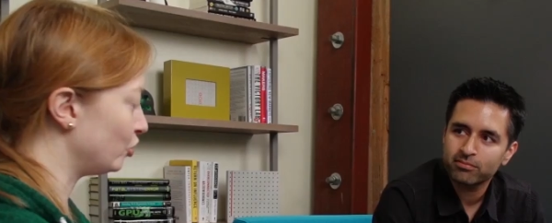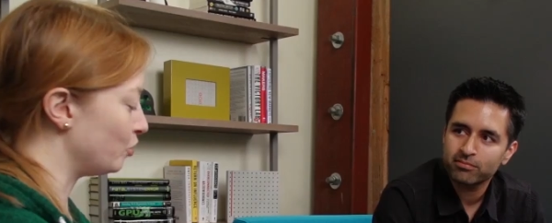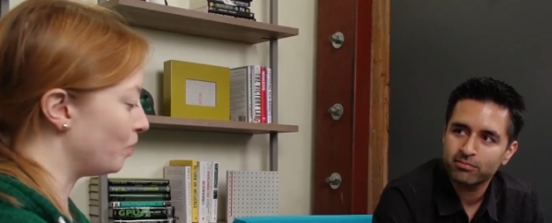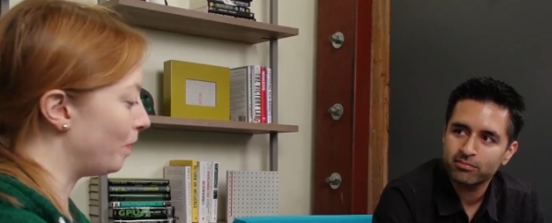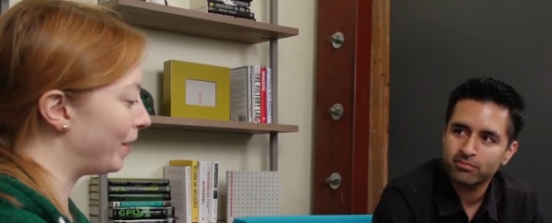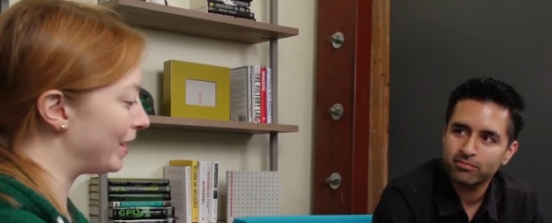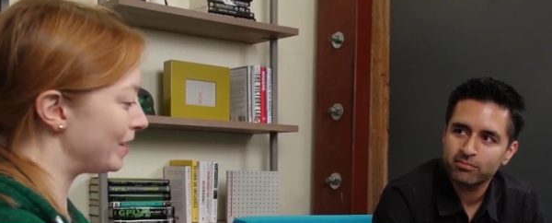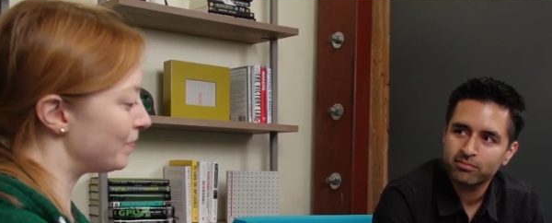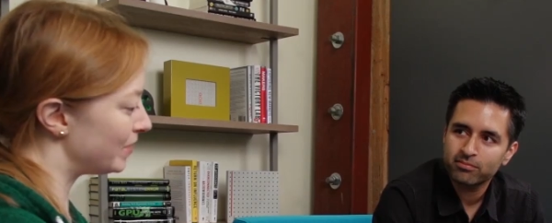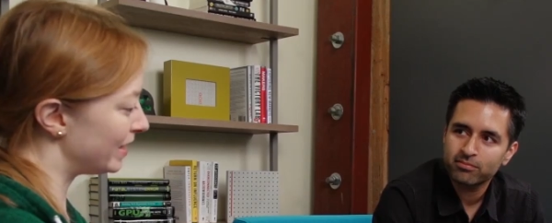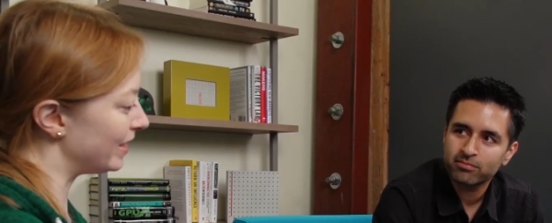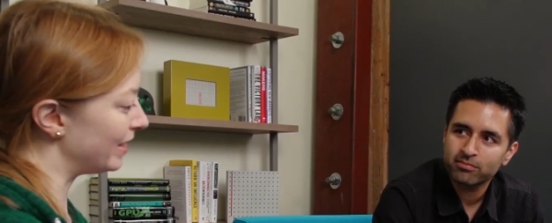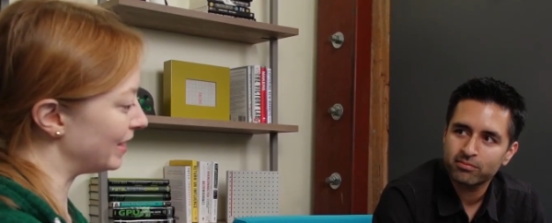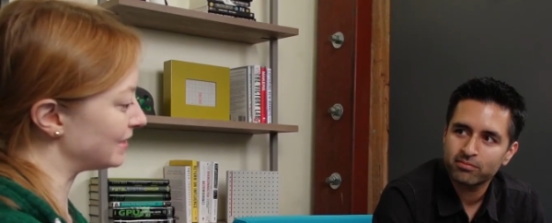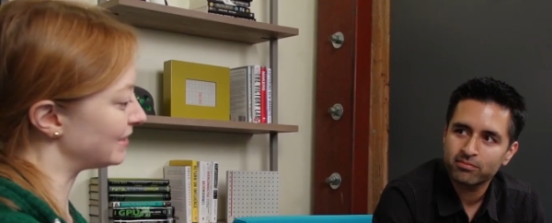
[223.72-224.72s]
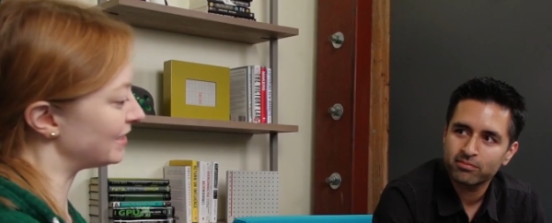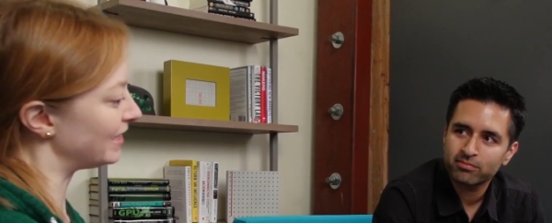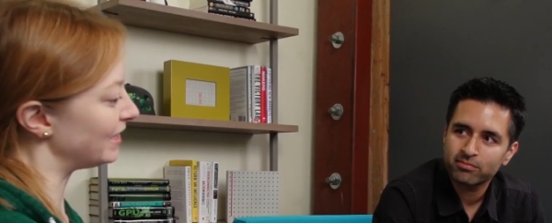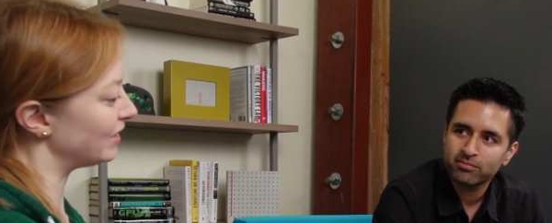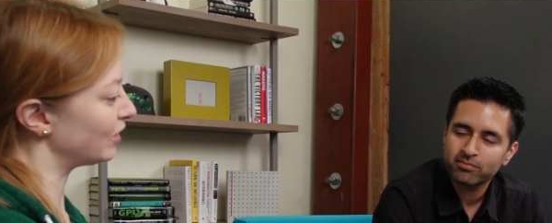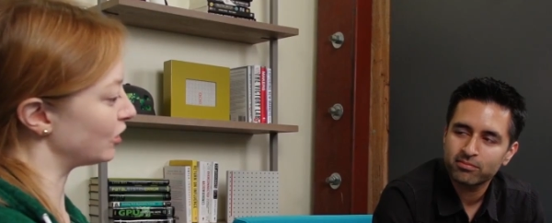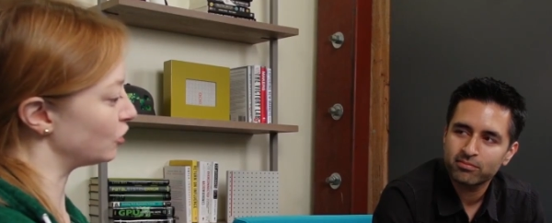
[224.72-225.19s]
Speaker 1: you maybe
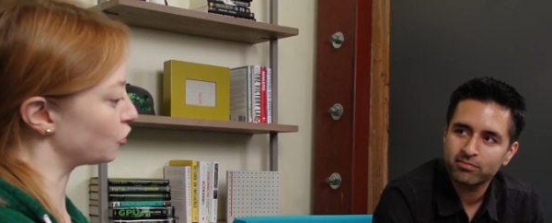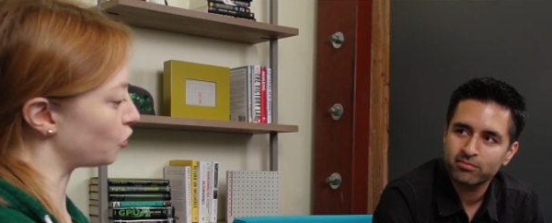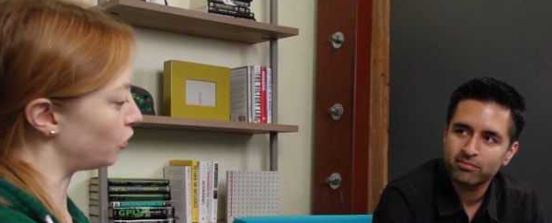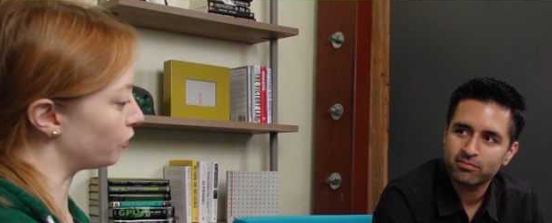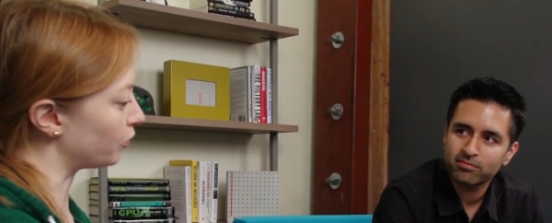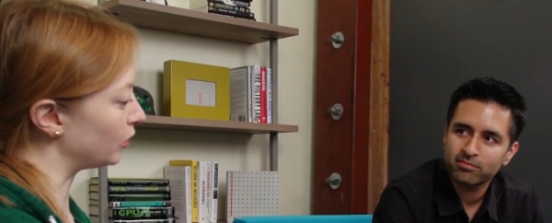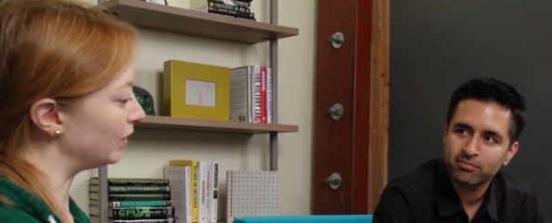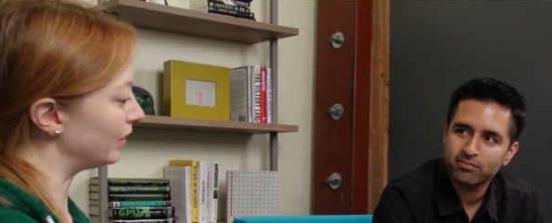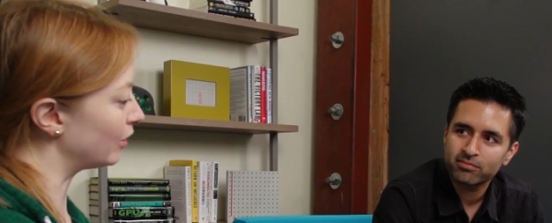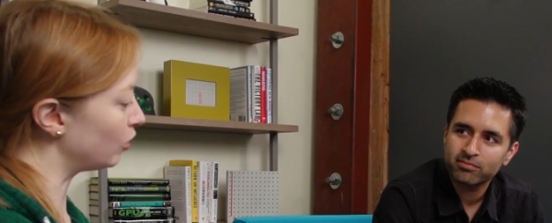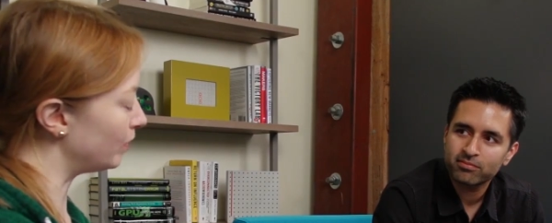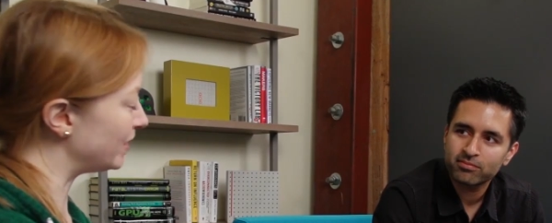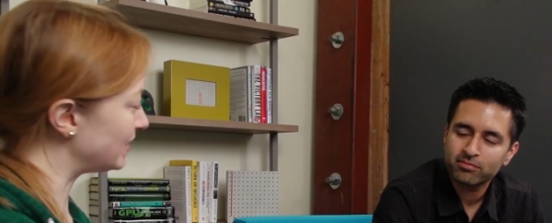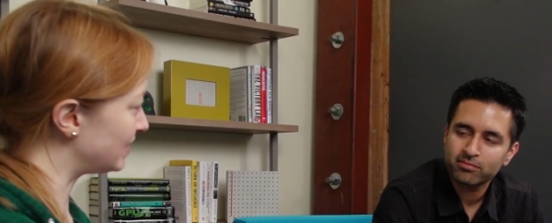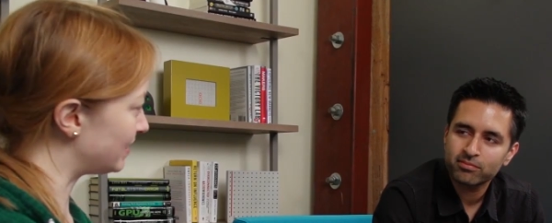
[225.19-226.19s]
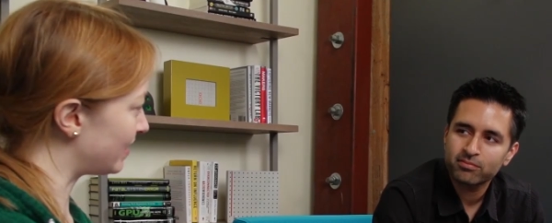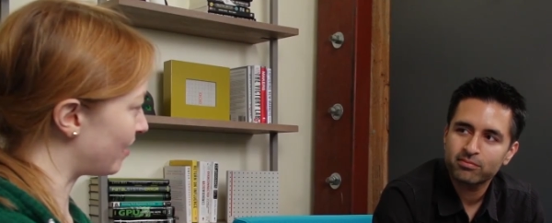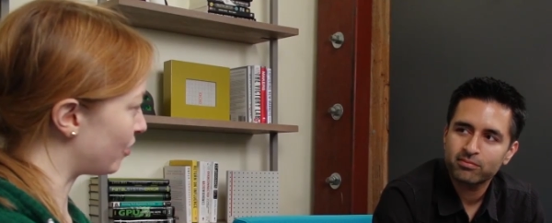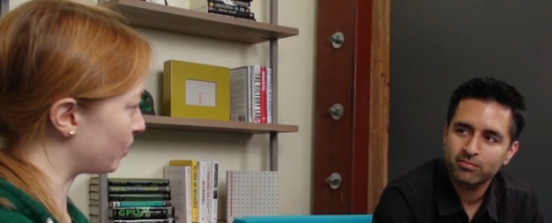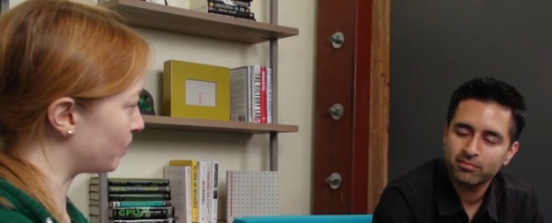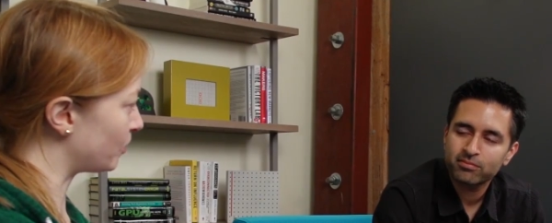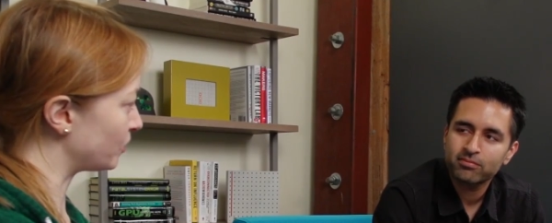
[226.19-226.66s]
accede control for a little bit to the
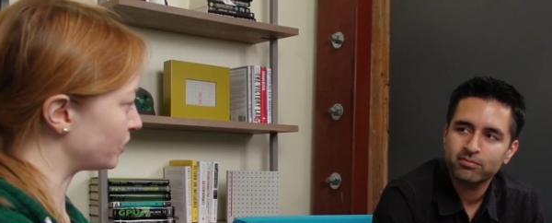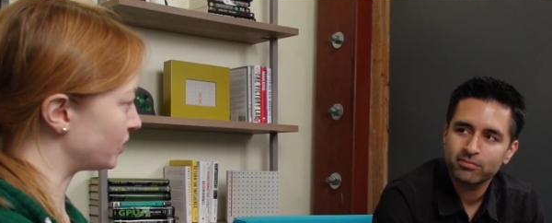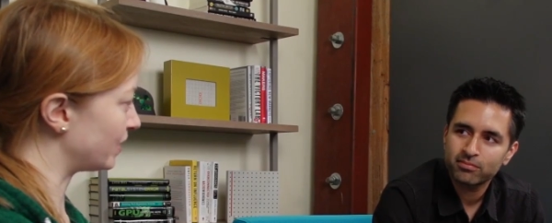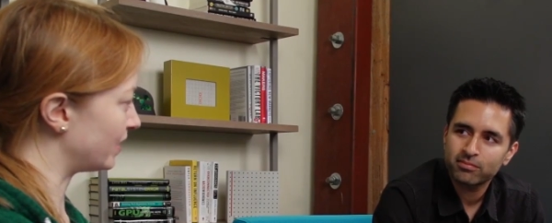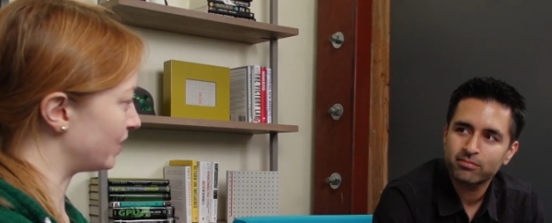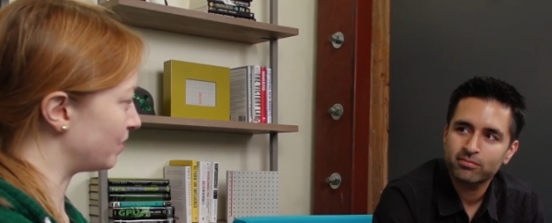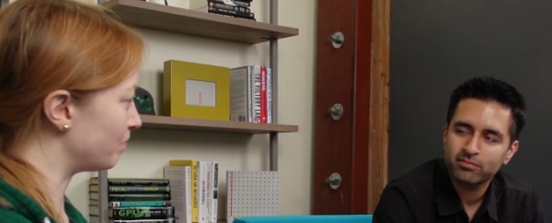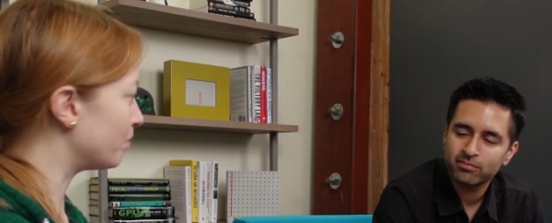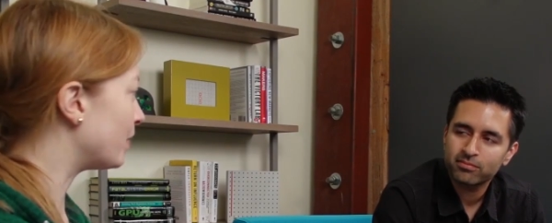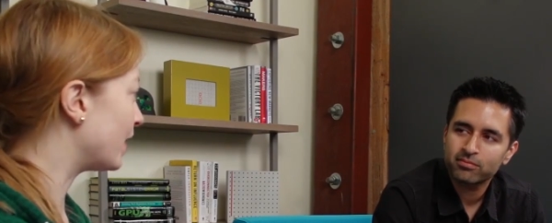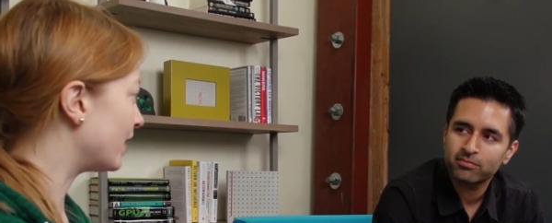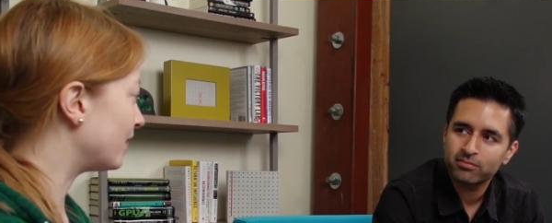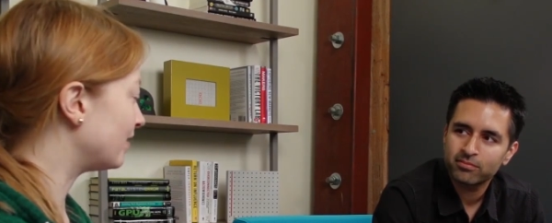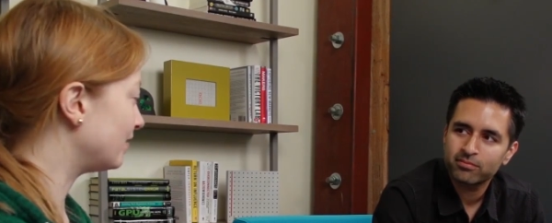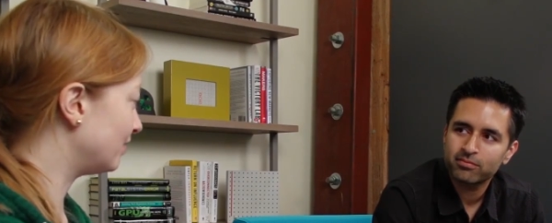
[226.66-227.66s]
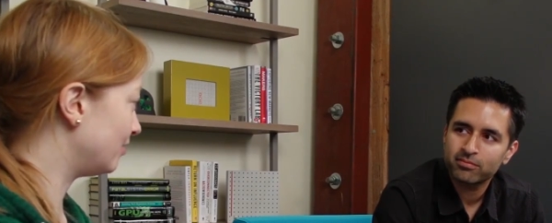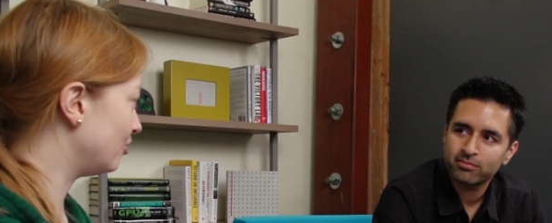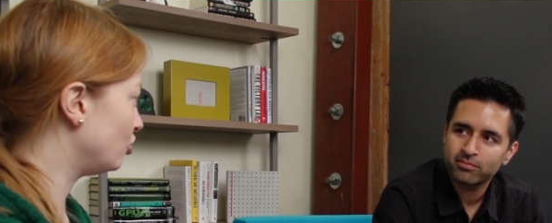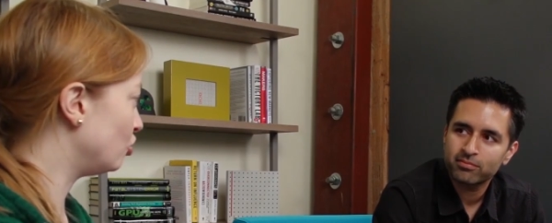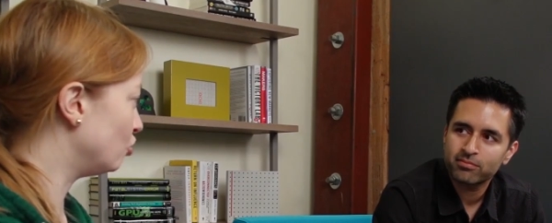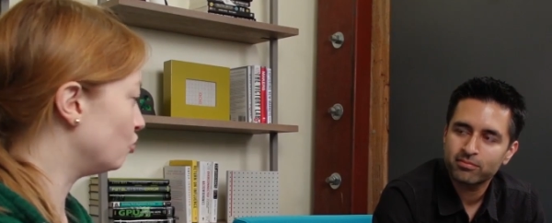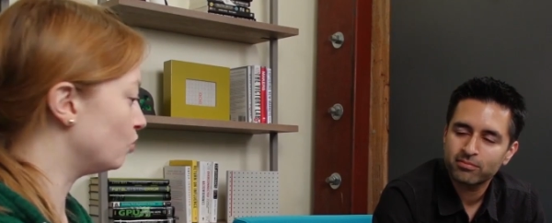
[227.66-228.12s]
other person, but
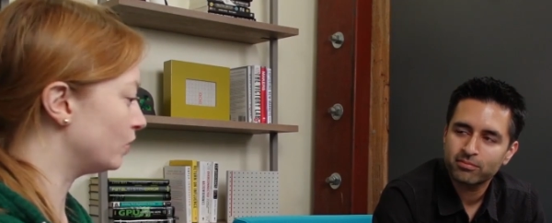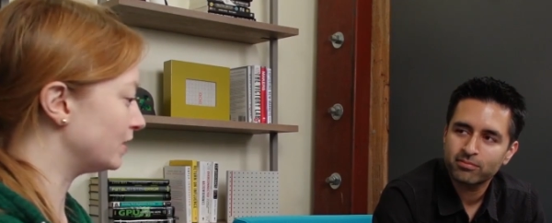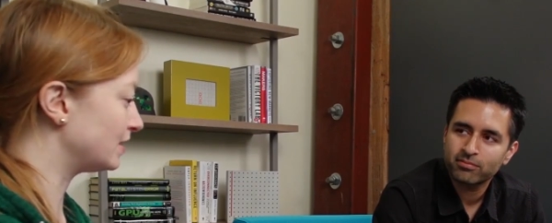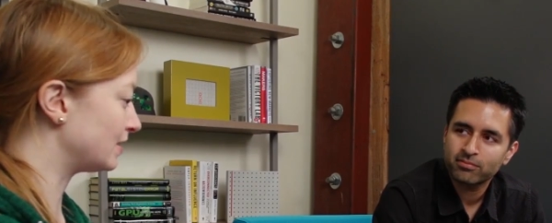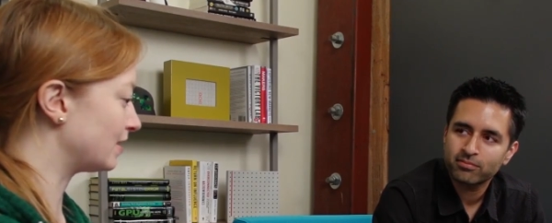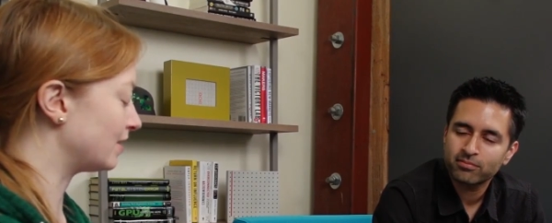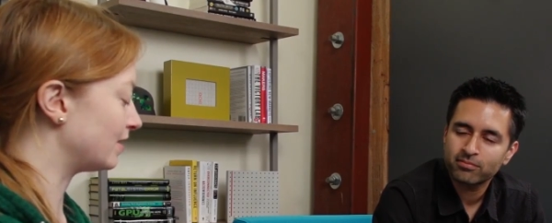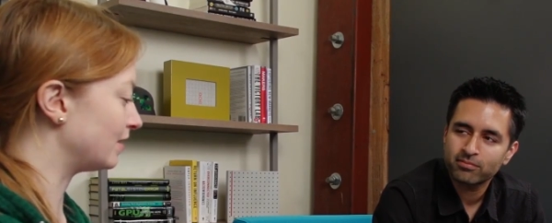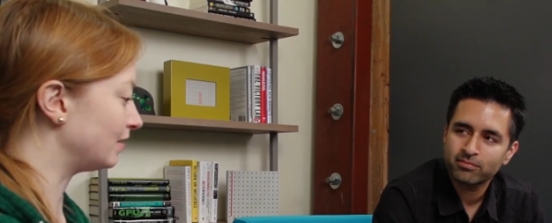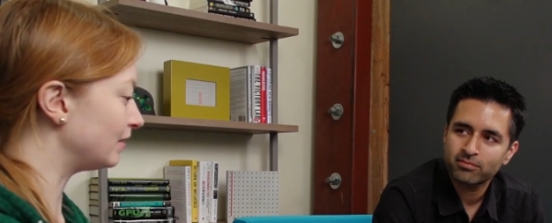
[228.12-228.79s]
you as the